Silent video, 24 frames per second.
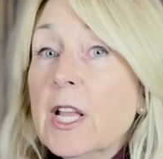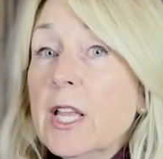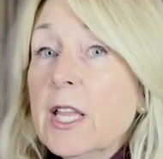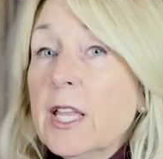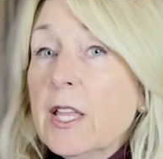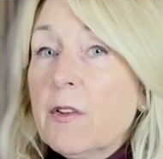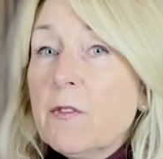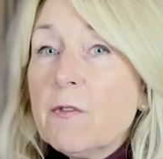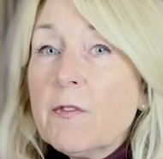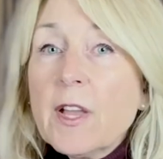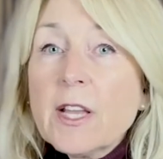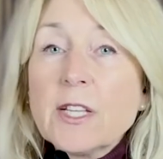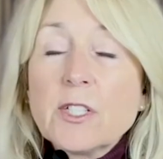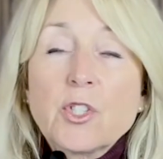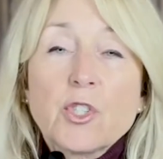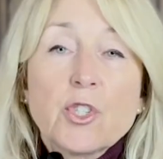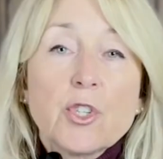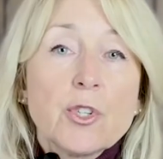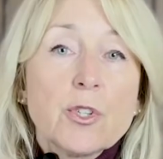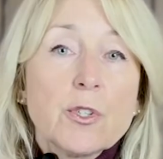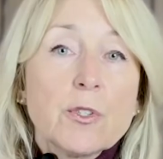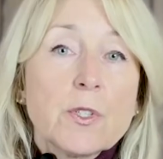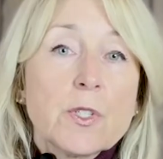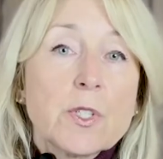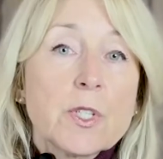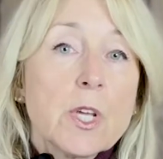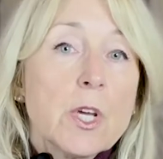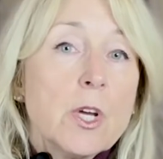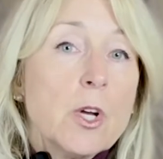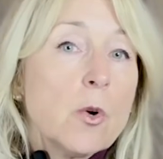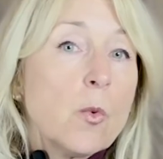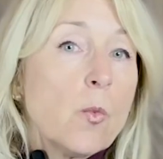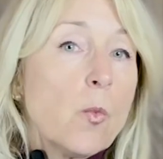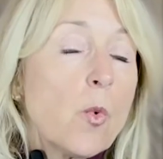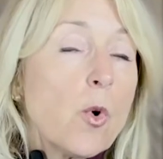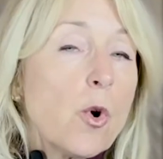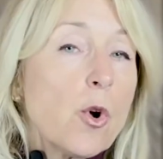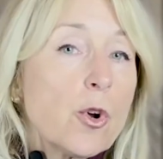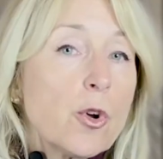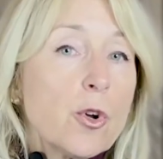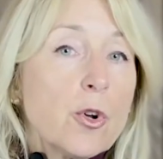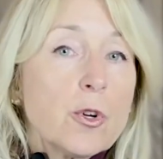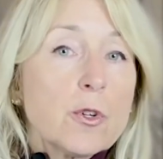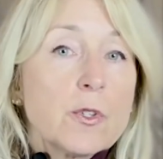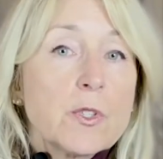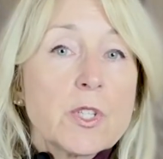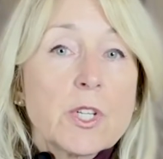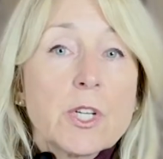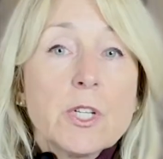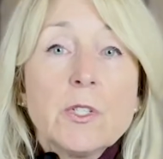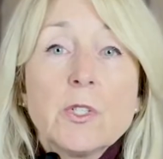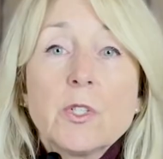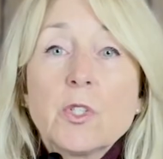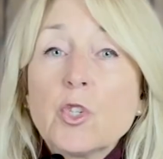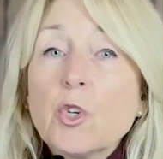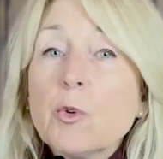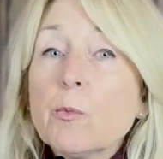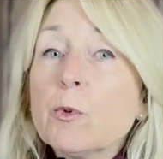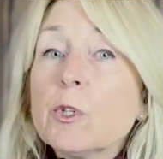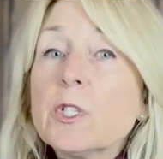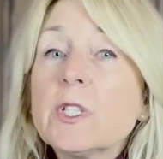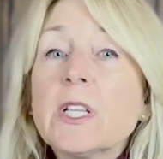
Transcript: investors, workers, consumers,